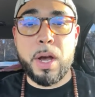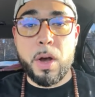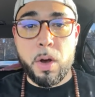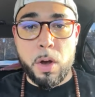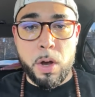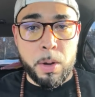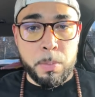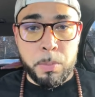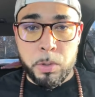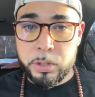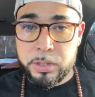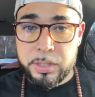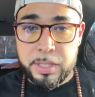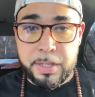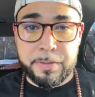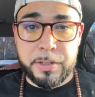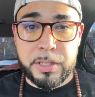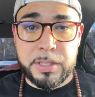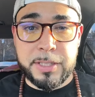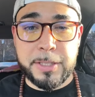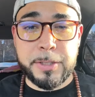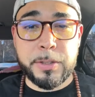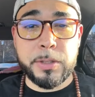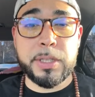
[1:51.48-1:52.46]
almost
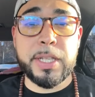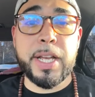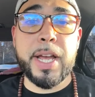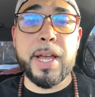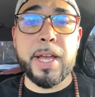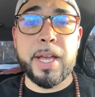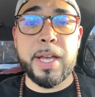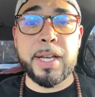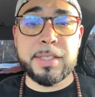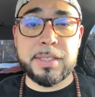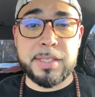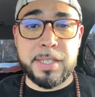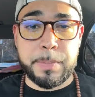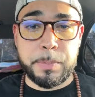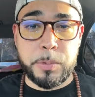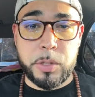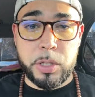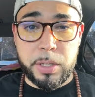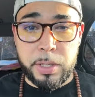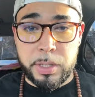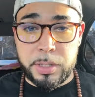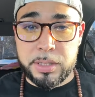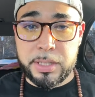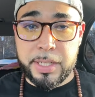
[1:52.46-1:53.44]
every single day, except
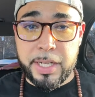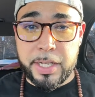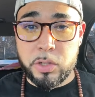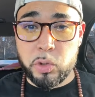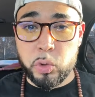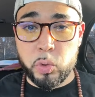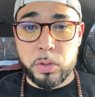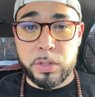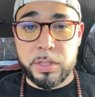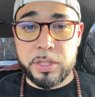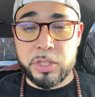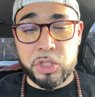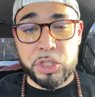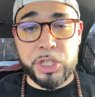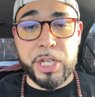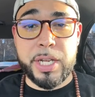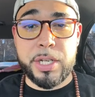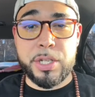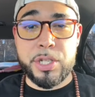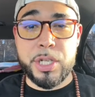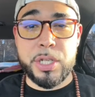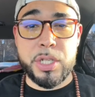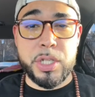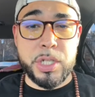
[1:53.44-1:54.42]
her schedule is
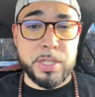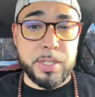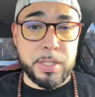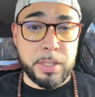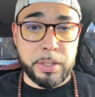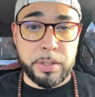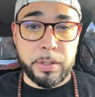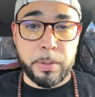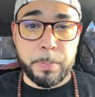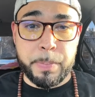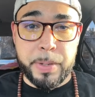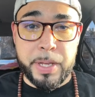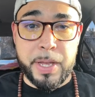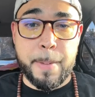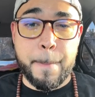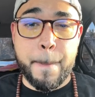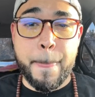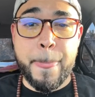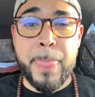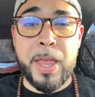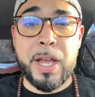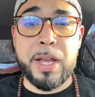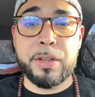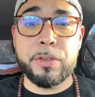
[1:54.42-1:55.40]
changing just a little bit.
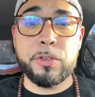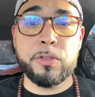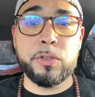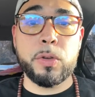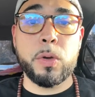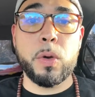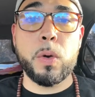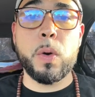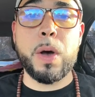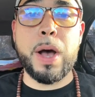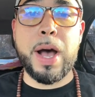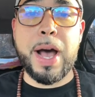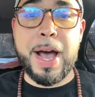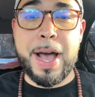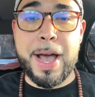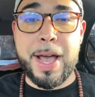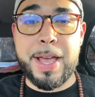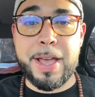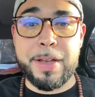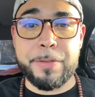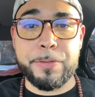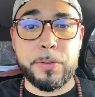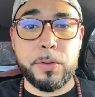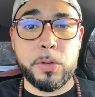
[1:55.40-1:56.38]
And so I
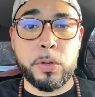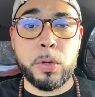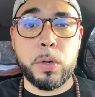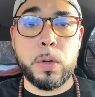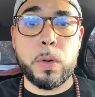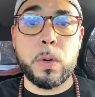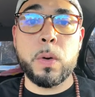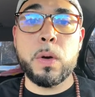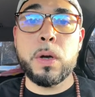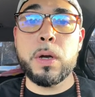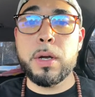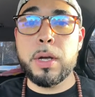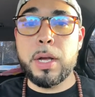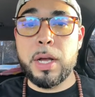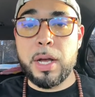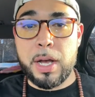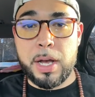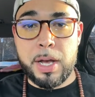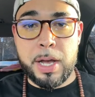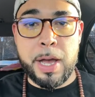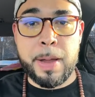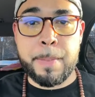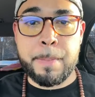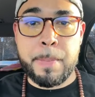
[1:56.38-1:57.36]
have to go
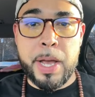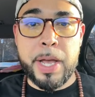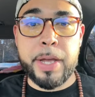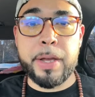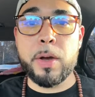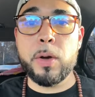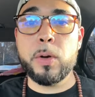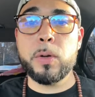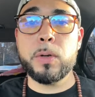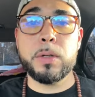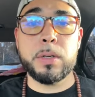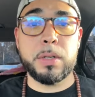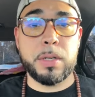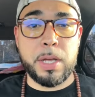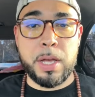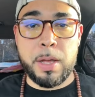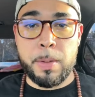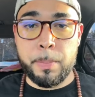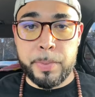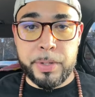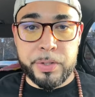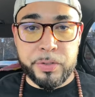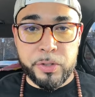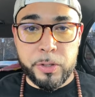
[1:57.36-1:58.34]
on my own.
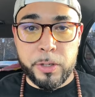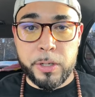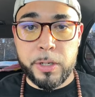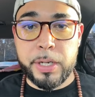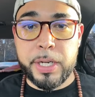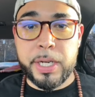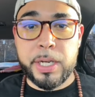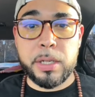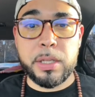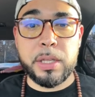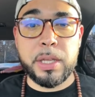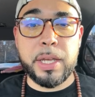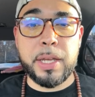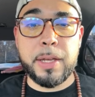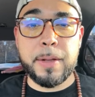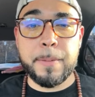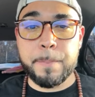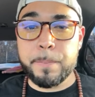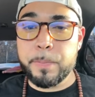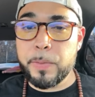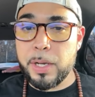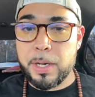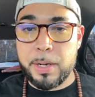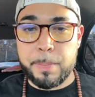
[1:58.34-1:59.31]
I'll miss her dearly,
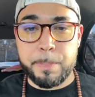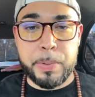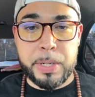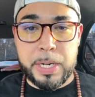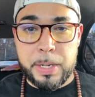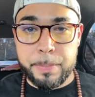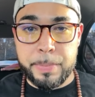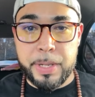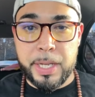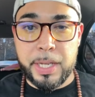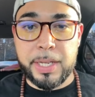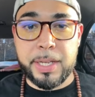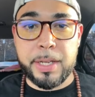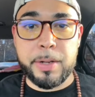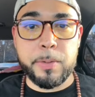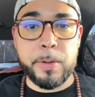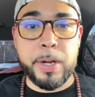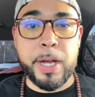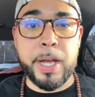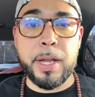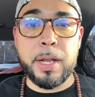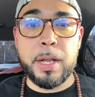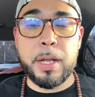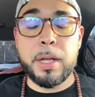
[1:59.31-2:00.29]
but I'll make it,
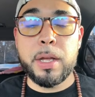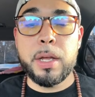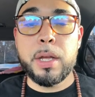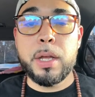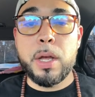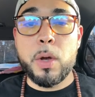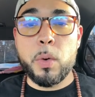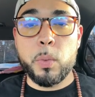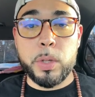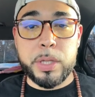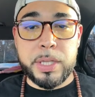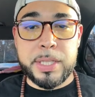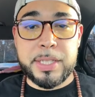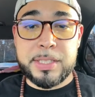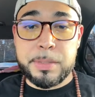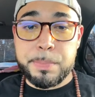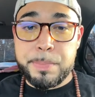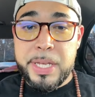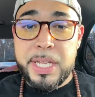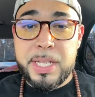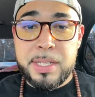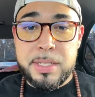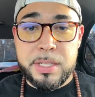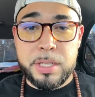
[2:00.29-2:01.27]
right? What this
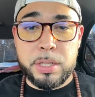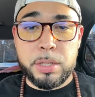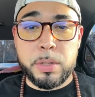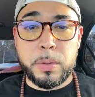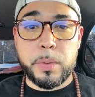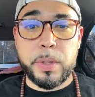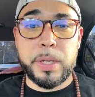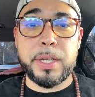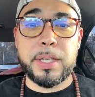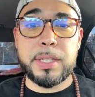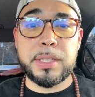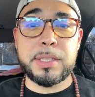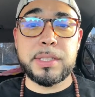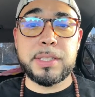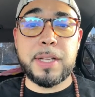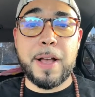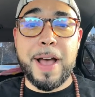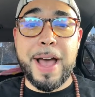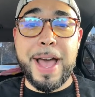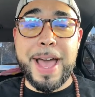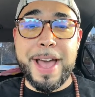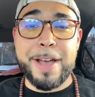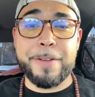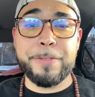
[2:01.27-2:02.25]
means though is
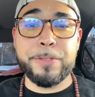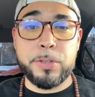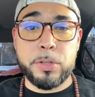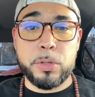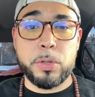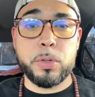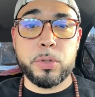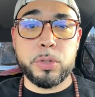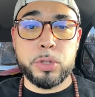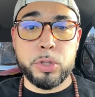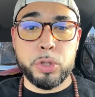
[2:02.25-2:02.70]
I have to go